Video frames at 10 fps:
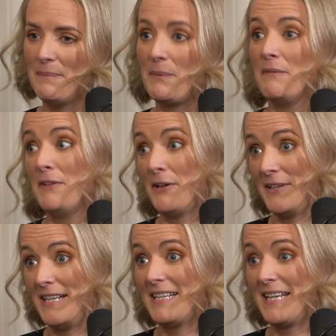We're
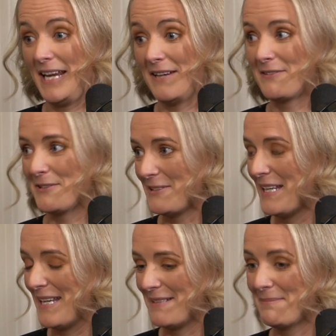very careful
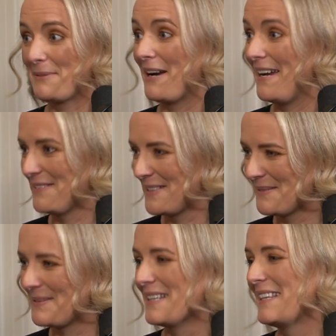and
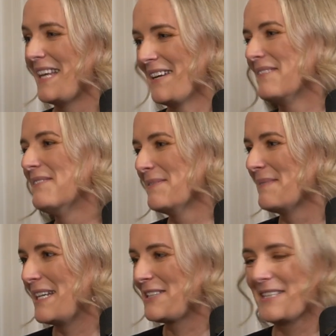private with their
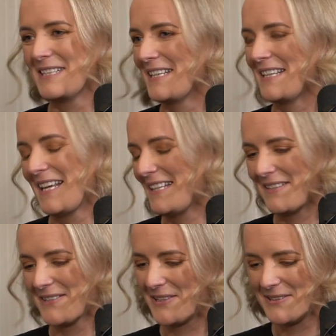information, and that
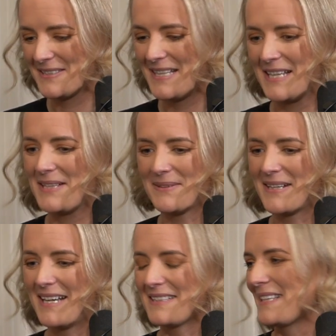never goes
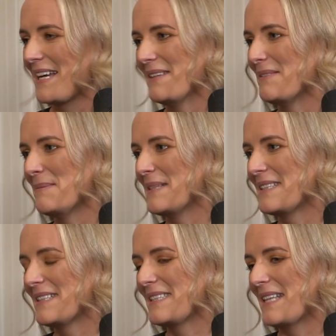anywhere outside of the
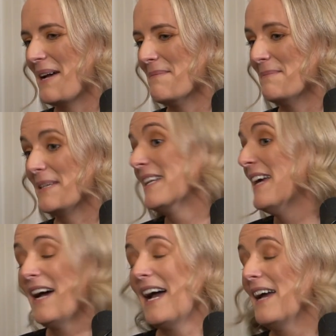business. But
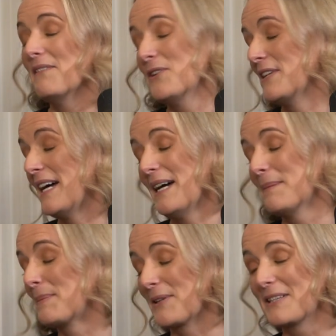I have no doubt
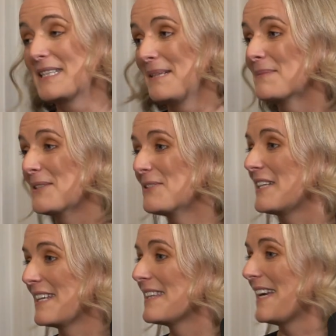our product teams are
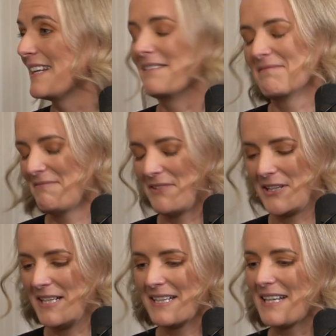looking at that in
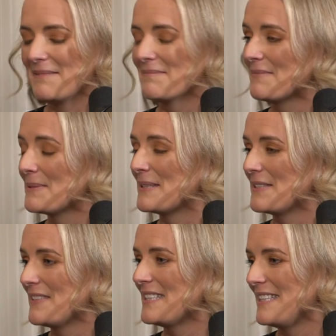very
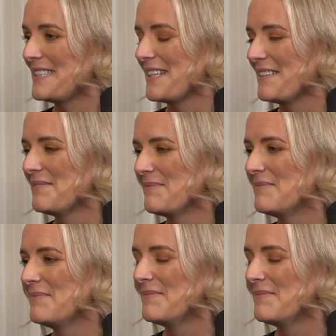specific detail.